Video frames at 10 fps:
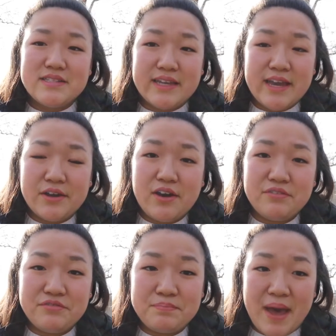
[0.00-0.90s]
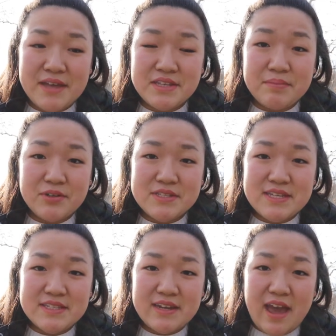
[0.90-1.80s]
To kick off basketball
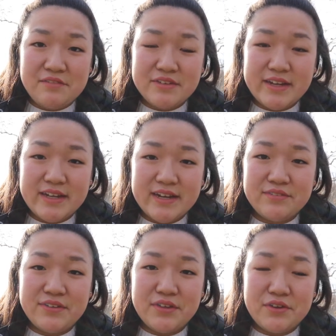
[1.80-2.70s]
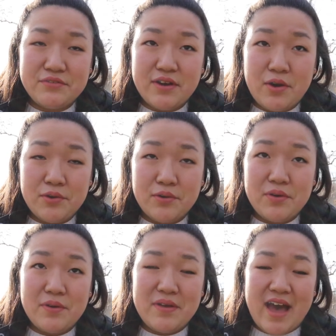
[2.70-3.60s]
season every year, Villanova
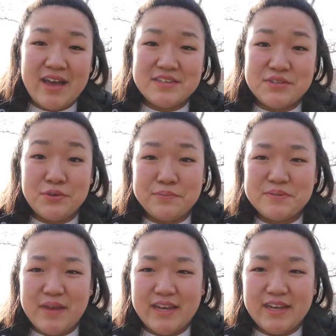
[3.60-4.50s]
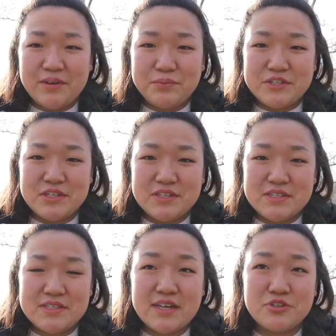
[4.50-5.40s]
has Hoops Mania, which is
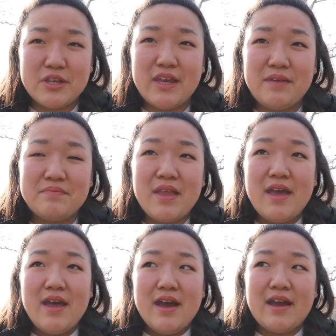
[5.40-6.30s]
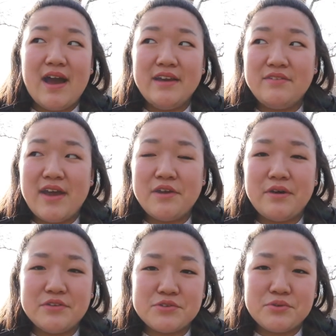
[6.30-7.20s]
essentially kind of, I know
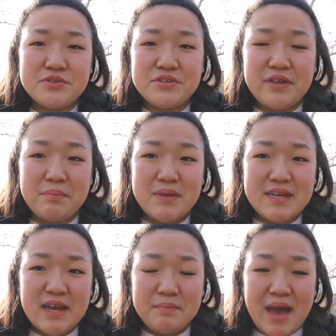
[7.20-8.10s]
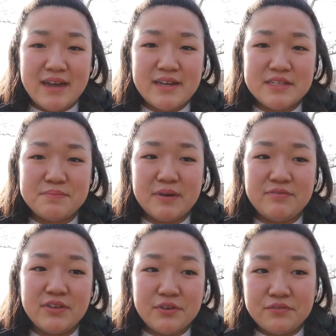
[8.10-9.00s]
other schools do Midnight Madness, but
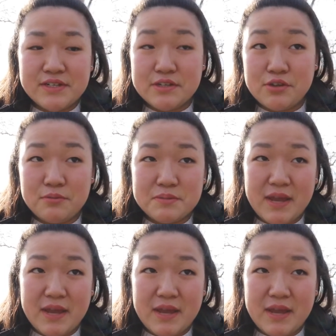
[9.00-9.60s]
Villanova does Hoops